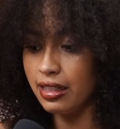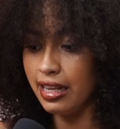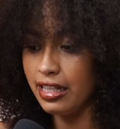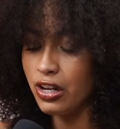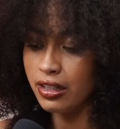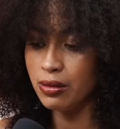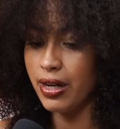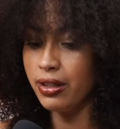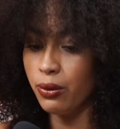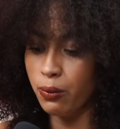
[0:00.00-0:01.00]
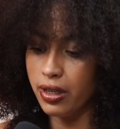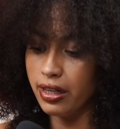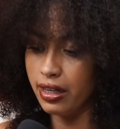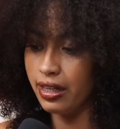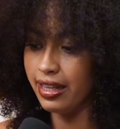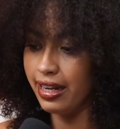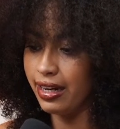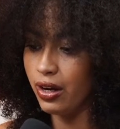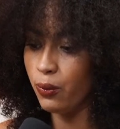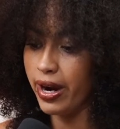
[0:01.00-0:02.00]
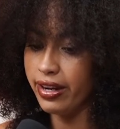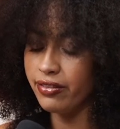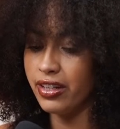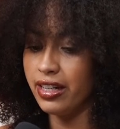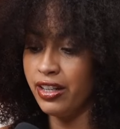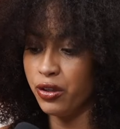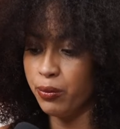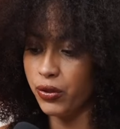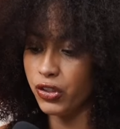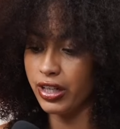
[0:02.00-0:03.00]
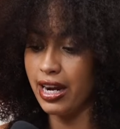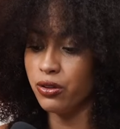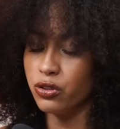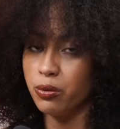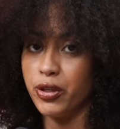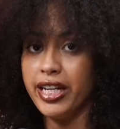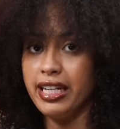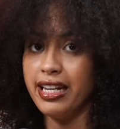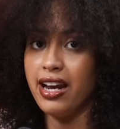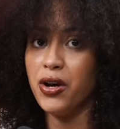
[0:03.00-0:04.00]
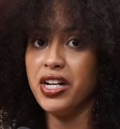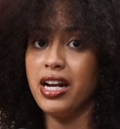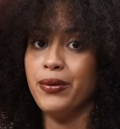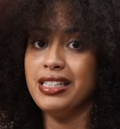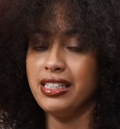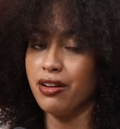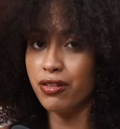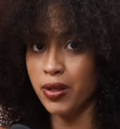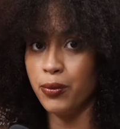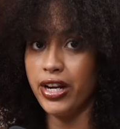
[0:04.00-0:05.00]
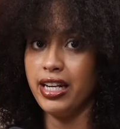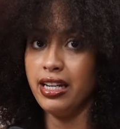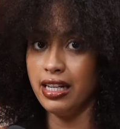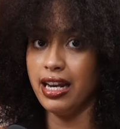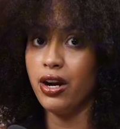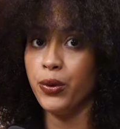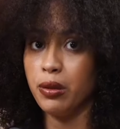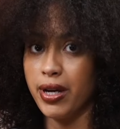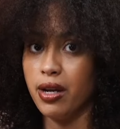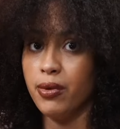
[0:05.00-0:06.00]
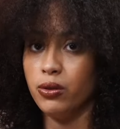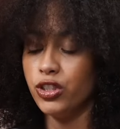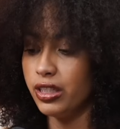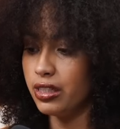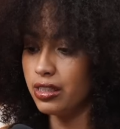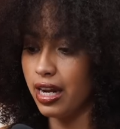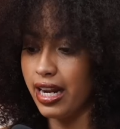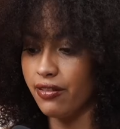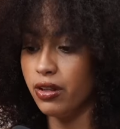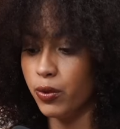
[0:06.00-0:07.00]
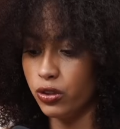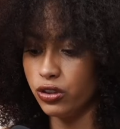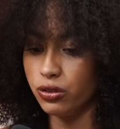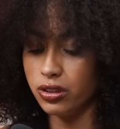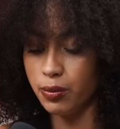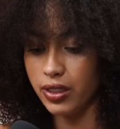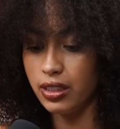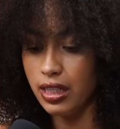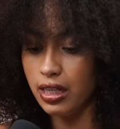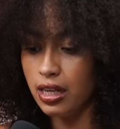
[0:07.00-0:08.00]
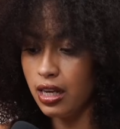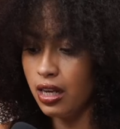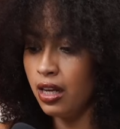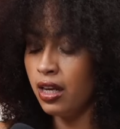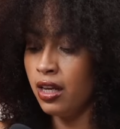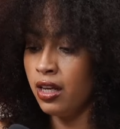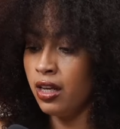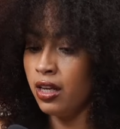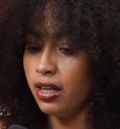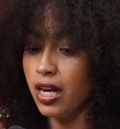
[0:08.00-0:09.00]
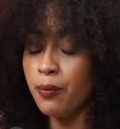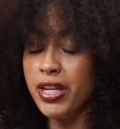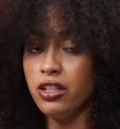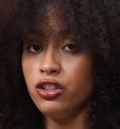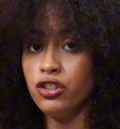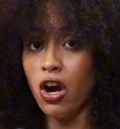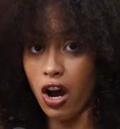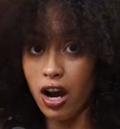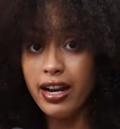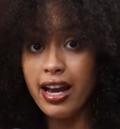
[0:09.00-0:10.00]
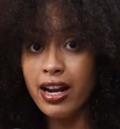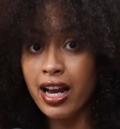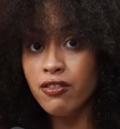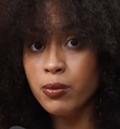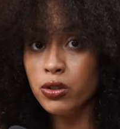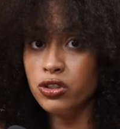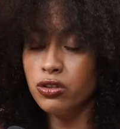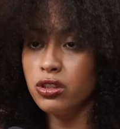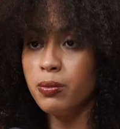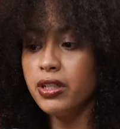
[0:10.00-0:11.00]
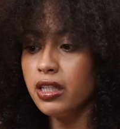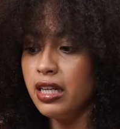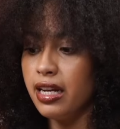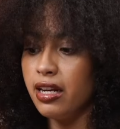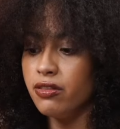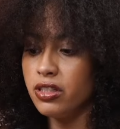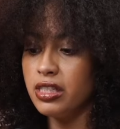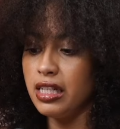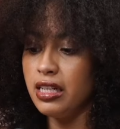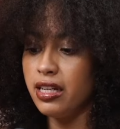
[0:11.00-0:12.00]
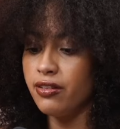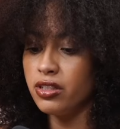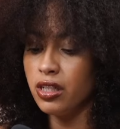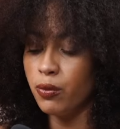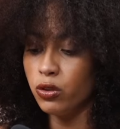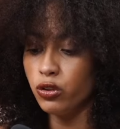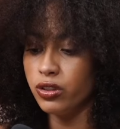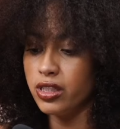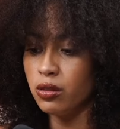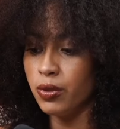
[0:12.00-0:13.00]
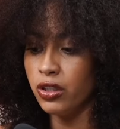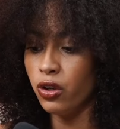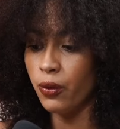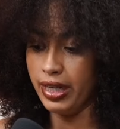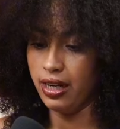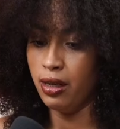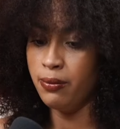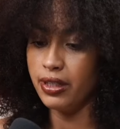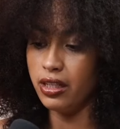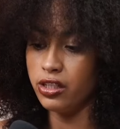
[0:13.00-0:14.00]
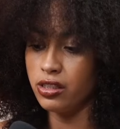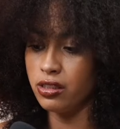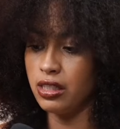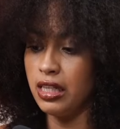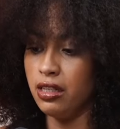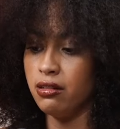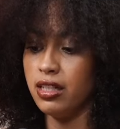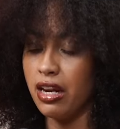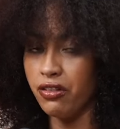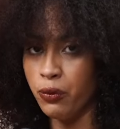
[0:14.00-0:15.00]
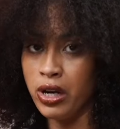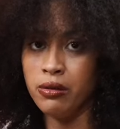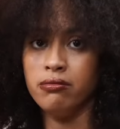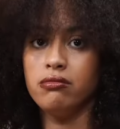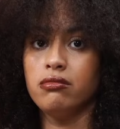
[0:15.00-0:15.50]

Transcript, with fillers: it talks about in the word that a wife could either build her house or break it down. And I was definitely breaking it down with my emotions, not having emotional stability, not being taught how to have emotional stability. i never seen it, never seen emotional discipline growing up. i just seen everyone